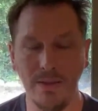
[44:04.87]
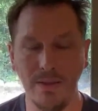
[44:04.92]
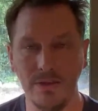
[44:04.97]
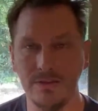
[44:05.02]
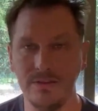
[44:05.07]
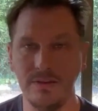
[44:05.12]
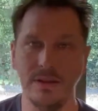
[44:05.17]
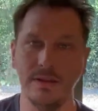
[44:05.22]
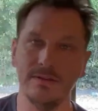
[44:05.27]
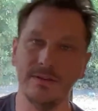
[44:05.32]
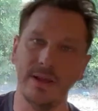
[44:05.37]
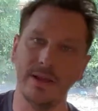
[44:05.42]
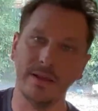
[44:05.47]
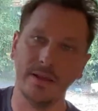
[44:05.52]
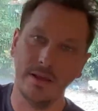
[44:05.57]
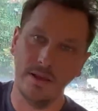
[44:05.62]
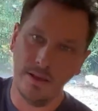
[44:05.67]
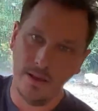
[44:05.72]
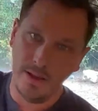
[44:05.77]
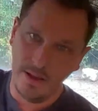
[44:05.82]
the scenes,
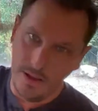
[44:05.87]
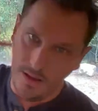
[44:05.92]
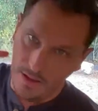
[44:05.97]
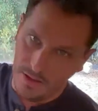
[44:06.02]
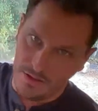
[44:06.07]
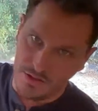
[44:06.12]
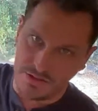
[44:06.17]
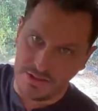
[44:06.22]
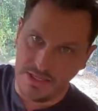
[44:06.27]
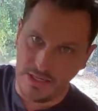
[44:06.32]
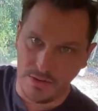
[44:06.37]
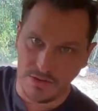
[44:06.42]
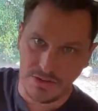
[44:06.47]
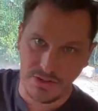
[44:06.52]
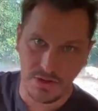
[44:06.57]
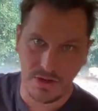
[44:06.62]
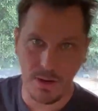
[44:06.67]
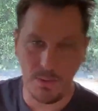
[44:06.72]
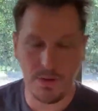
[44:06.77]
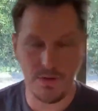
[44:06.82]
like your secrets
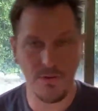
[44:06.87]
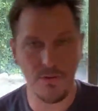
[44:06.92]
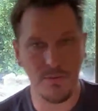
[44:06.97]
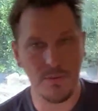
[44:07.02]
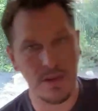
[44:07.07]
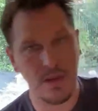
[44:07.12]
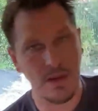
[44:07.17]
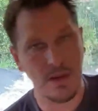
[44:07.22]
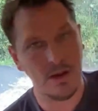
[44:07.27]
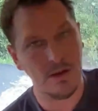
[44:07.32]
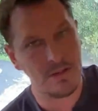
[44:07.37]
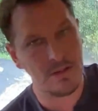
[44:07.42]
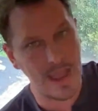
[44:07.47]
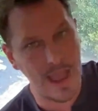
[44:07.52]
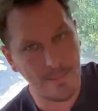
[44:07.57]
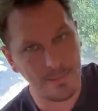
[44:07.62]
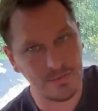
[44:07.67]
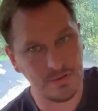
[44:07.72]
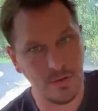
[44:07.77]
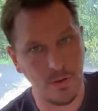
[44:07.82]
are coming from here, the
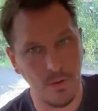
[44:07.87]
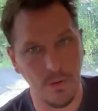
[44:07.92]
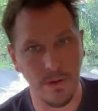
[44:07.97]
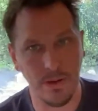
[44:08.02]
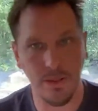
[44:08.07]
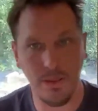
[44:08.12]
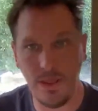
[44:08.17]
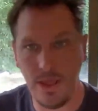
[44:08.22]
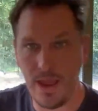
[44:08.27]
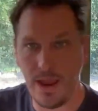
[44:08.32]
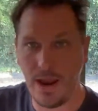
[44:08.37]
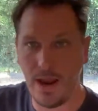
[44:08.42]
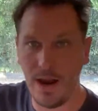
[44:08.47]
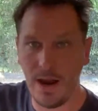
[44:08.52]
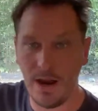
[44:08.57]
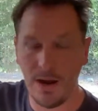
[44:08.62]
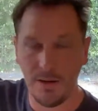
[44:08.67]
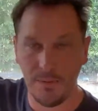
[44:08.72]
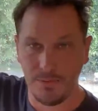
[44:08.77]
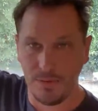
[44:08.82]
app's going
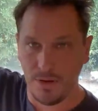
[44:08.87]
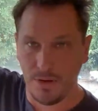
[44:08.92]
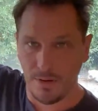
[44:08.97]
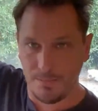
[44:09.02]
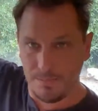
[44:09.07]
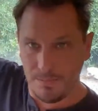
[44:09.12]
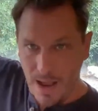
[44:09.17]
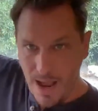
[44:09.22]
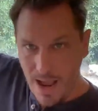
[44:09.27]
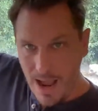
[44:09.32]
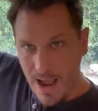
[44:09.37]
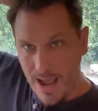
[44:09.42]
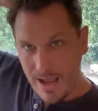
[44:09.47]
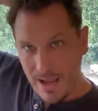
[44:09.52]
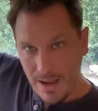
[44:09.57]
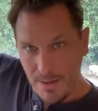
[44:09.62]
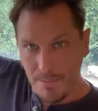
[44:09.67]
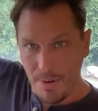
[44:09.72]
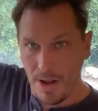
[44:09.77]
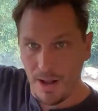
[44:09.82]
there, your
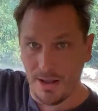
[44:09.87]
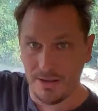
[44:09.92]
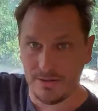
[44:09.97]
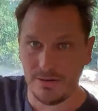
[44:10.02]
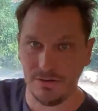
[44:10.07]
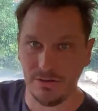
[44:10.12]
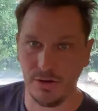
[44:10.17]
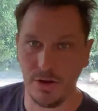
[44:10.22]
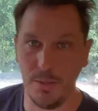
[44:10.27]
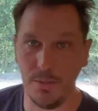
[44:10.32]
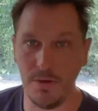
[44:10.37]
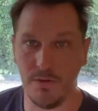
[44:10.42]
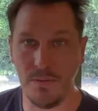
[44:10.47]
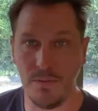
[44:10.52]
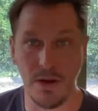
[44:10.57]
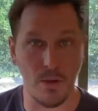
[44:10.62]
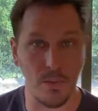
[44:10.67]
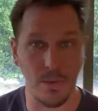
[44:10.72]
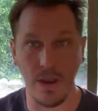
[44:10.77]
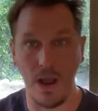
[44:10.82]
IAM policies are coming from
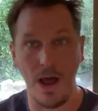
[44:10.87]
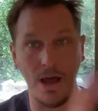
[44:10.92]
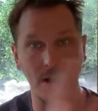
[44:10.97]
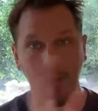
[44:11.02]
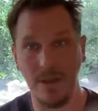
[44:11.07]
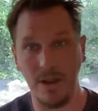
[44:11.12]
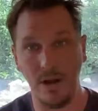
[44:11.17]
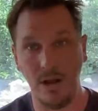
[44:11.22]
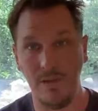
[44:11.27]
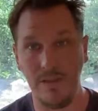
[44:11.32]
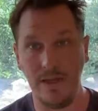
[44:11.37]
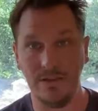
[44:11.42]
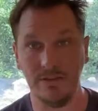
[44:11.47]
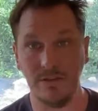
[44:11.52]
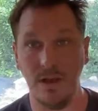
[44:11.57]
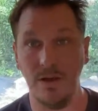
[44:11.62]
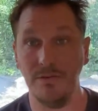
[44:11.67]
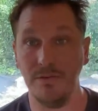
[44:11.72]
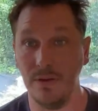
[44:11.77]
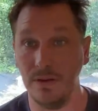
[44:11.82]
here. We automate all that
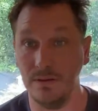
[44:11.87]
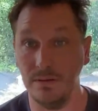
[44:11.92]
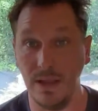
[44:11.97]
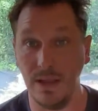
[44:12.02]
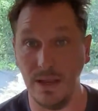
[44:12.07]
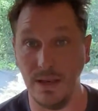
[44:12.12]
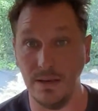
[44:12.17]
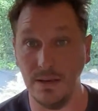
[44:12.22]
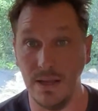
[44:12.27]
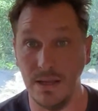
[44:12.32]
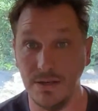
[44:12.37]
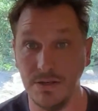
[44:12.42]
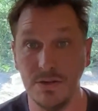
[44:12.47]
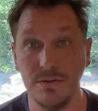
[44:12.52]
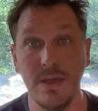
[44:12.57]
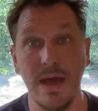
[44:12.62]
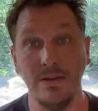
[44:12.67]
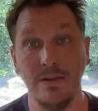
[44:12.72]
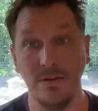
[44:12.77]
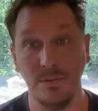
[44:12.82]
stuff and do
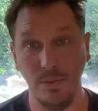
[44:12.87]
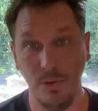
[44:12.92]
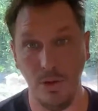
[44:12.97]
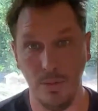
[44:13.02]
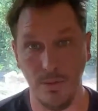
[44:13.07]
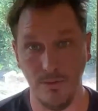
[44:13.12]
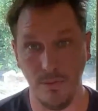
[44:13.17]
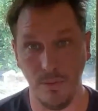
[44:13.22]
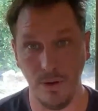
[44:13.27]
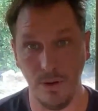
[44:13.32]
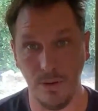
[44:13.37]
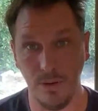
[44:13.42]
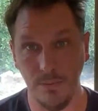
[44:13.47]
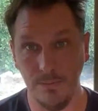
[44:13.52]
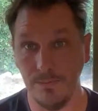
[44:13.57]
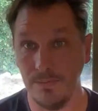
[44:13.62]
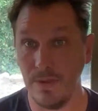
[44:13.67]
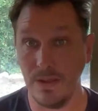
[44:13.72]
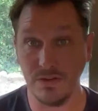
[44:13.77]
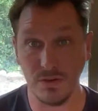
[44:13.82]
that deployment for you.
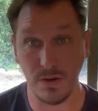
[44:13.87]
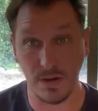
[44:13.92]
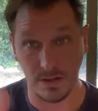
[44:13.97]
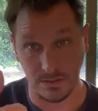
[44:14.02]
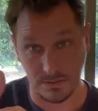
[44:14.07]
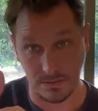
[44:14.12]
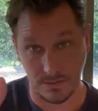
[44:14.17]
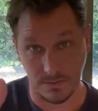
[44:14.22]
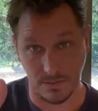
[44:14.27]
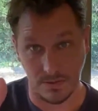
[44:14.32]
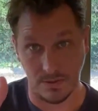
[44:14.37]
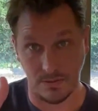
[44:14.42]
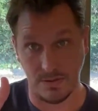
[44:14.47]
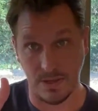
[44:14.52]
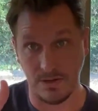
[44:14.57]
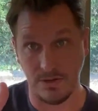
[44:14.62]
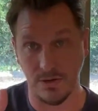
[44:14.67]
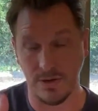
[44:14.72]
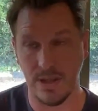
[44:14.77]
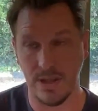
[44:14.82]
That's great. You
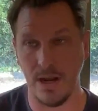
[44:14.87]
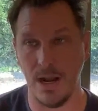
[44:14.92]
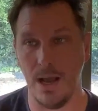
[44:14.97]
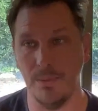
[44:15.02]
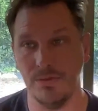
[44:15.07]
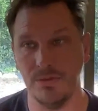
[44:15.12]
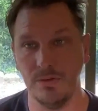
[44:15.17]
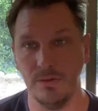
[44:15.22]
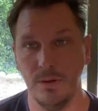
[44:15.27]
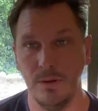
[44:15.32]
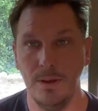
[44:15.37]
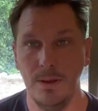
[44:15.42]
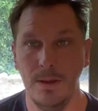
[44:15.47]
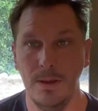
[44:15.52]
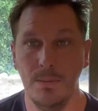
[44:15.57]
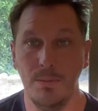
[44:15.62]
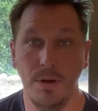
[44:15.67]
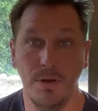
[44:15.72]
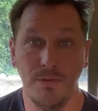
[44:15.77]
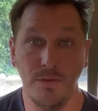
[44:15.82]
did your GitOps.
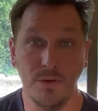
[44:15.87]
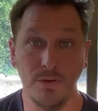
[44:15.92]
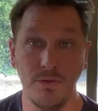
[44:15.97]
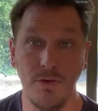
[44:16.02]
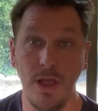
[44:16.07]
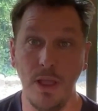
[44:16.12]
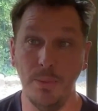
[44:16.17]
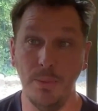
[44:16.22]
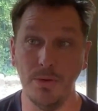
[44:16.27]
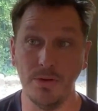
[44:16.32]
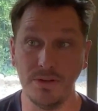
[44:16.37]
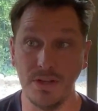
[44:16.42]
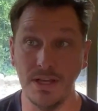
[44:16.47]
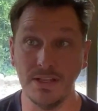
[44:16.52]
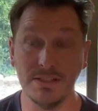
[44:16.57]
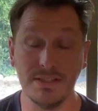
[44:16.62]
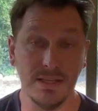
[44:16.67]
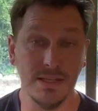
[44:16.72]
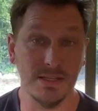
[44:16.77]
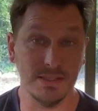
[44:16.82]
But if your developer
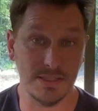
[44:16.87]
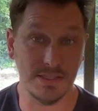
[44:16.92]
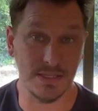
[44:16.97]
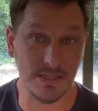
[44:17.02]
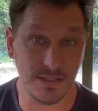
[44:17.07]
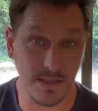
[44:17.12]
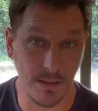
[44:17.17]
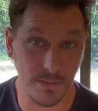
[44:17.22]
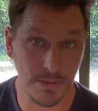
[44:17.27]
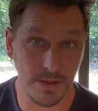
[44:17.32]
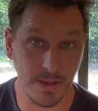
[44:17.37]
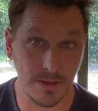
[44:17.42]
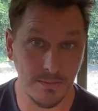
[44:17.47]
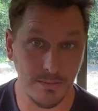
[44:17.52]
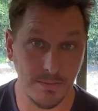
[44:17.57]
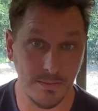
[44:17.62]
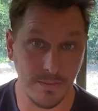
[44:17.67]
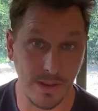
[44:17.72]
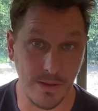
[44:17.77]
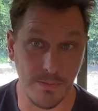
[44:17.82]
does need to see something,
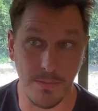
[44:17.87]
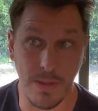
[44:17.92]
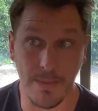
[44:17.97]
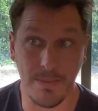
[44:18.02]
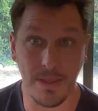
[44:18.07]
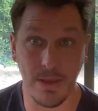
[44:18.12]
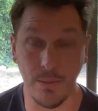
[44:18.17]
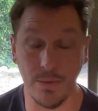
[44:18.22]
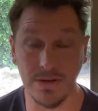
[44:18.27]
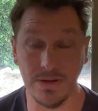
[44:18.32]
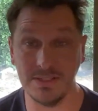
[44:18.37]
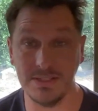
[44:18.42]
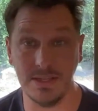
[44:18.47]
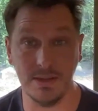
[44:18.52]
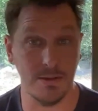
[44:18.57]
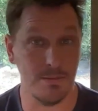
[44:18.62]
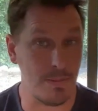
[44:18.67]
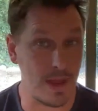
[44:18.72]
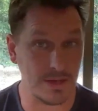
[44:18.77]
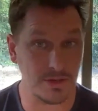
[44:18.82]
and maybe they want to see
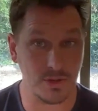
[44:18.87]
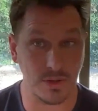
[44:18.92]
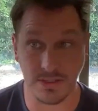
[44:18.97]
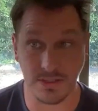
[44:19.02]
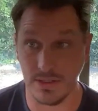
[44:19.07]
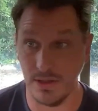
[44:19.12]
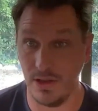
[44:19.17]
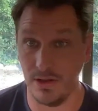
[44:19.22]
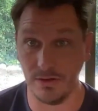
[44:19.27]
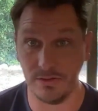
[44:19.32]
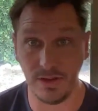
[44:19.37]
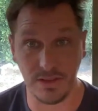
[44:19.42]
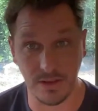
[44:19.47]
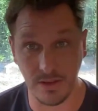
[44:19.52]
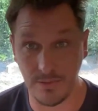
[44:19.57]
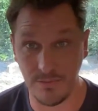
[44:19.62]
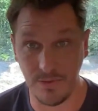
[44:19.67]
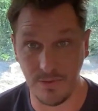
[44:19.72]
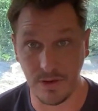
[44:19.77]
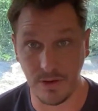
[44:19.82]
the metrics alongside the
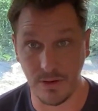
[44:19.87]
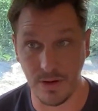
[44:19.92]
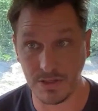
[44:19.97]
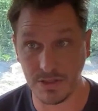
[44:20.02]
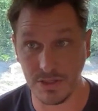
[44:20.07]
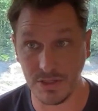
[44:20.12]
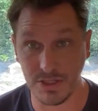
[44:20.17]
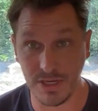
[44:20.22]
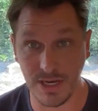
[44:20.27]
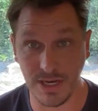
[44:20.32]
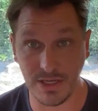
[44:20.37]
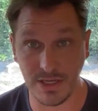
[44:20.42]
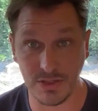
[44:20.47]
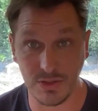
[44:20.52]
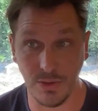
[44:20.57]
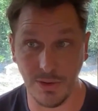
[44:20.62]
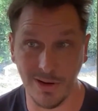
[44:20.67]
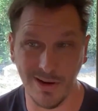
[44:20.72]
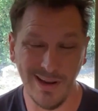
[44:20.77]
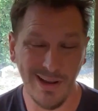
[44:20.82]
configuration change,
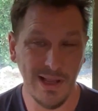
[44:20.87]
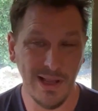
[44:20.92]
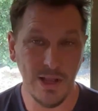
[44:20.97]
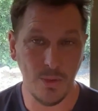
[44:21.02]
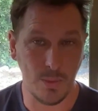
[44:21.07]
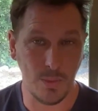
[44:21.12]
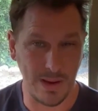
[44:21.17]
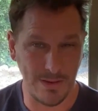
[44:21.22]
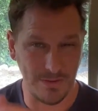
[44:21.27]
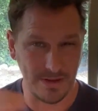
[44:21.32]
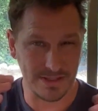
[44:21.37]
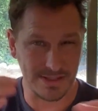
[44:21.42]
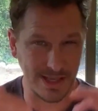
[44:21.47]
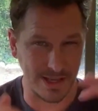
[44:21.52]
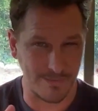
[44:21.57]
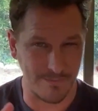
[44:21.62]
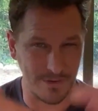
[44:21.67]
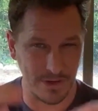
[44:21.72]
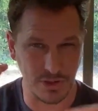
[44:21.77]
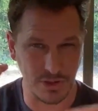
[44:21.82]
or we have this
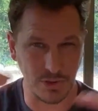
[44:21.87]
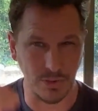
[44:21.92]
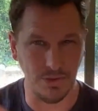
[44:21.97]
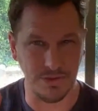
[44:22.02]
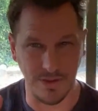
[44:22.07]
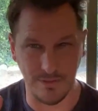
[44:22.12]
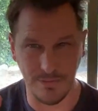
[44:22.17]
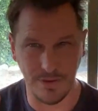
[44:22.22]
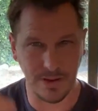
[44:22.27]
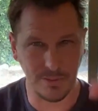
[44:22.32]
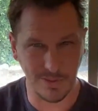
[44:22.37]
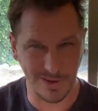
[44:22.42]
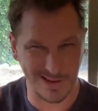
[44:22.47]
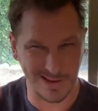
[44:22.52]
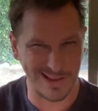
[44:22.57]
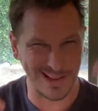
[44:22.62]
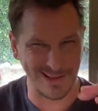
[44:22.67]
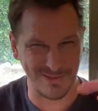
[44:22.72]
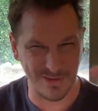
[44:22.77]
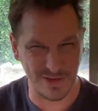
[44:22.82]
like visual diffing where you
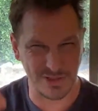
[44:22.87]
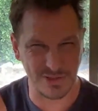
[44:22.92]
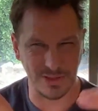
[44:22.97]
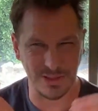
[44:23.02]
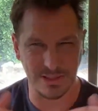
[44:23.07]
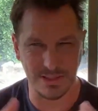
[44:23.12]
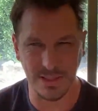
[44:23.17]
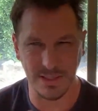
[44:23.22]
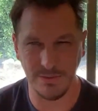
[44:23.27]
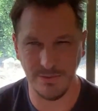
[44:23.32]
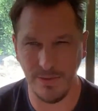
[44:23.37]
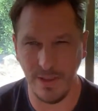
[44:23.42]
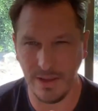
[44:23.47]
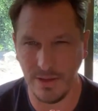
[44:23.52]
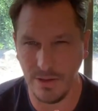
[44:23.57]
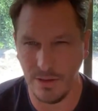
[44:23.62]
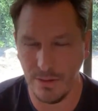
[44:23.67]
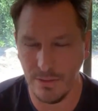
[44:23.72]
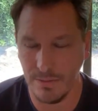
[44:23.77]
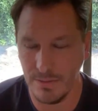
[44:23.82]
can like visually diff
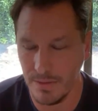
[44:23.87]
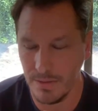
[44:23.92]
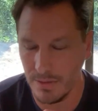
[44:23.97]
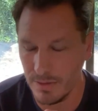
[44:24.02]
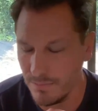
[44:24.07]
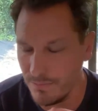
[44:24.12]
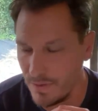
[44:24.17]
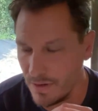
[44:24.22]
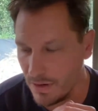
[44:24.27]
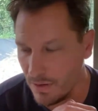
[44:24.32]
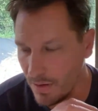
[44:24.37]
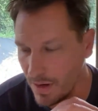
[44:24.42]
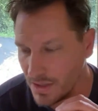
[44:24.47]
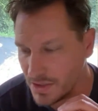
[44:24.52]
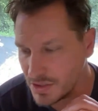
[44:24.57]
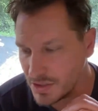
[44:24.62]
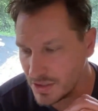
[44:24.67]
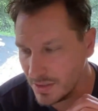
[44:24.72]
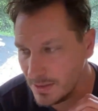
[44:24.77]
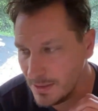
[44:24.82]
like your
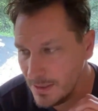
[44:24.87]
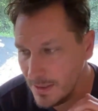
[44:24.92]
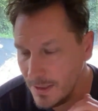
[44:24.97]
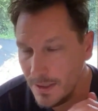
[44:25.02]
configuration.